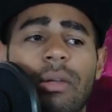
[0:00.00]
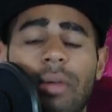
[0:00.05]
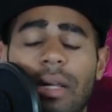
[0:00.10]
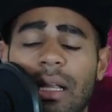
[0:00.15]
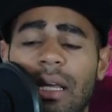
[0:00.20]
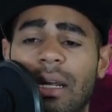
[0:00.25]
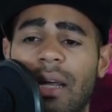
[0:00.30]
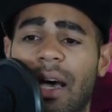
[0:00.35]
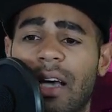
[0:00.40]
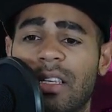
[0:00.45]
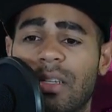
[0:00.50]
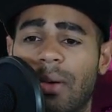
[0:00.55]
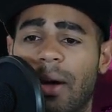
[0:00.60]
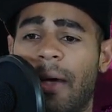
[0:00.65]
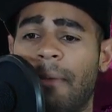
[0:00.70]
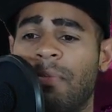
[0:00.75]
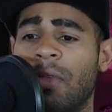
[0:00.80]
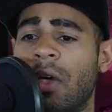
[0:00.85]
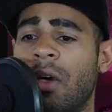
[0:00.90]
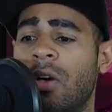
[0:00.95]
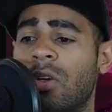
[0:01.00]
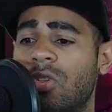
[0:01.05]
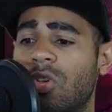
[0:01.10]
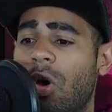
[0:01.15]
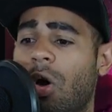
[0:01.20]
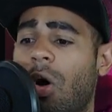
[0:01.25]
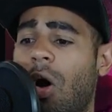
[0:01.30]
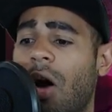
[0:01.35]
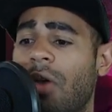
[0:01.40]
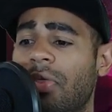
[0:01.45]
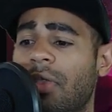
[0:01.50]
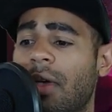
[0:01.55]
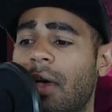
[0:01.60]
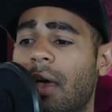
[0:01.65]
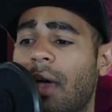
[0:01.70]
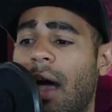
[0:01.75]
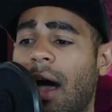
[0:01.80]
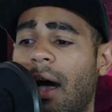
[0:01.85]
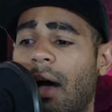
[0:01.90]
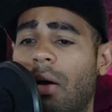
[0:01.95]
really nice, right? So on
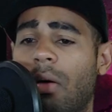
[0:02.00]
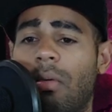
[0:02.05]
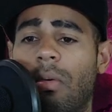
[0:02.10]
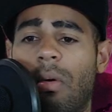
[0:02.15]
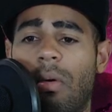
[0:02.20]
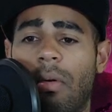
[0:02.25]
the uh,